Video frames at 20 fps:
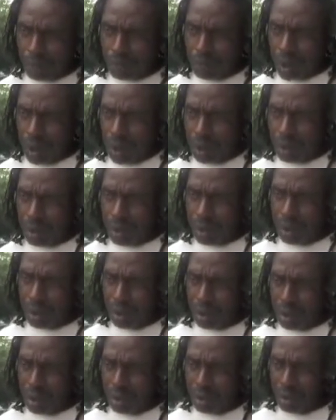found that
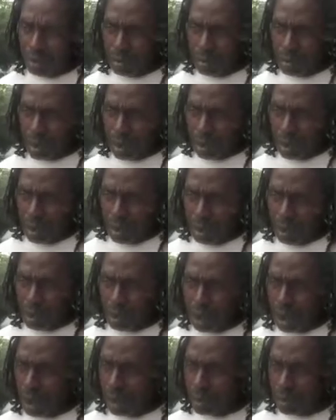as I
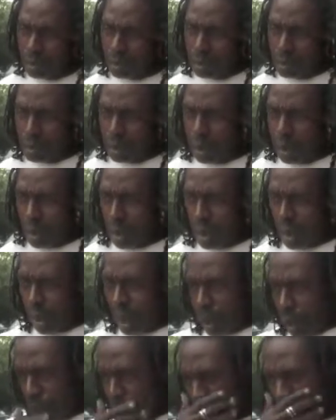grew up,
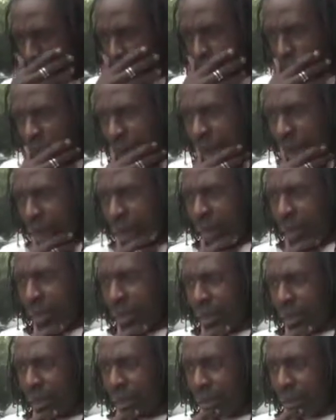a lot of
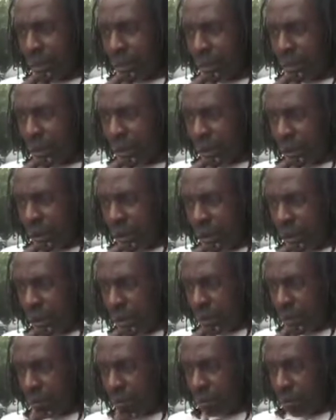things that
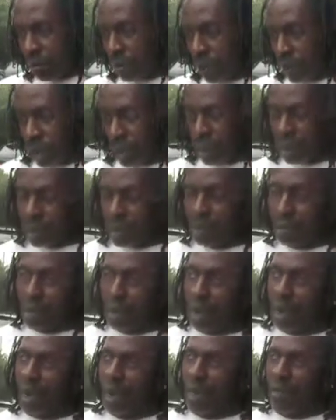I guess in
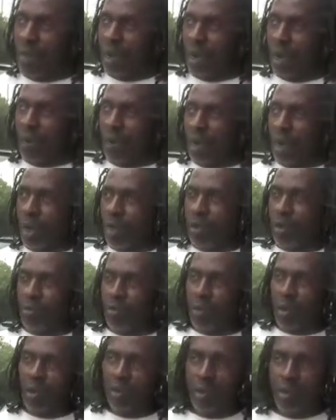my life that I would have to
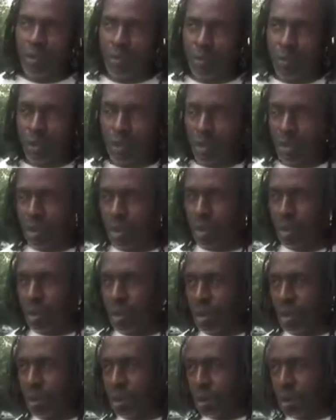face in the future,
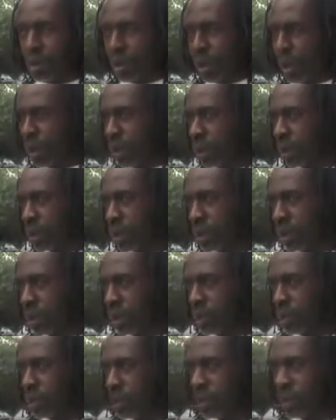I guess
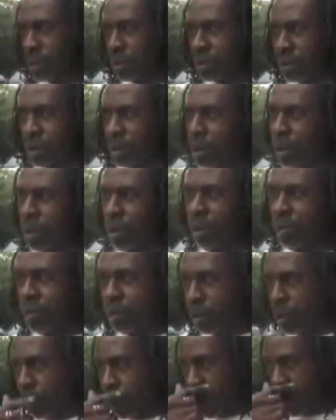I wasn't prepared
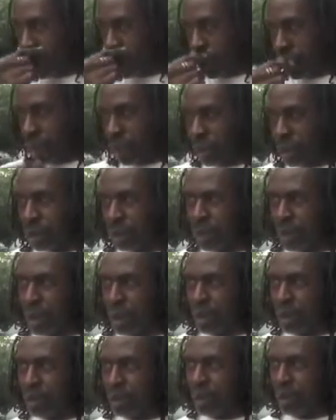for or didn't
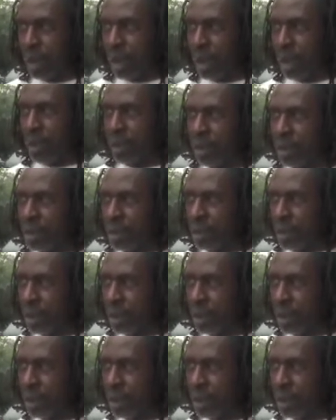expect. There's a lot of things.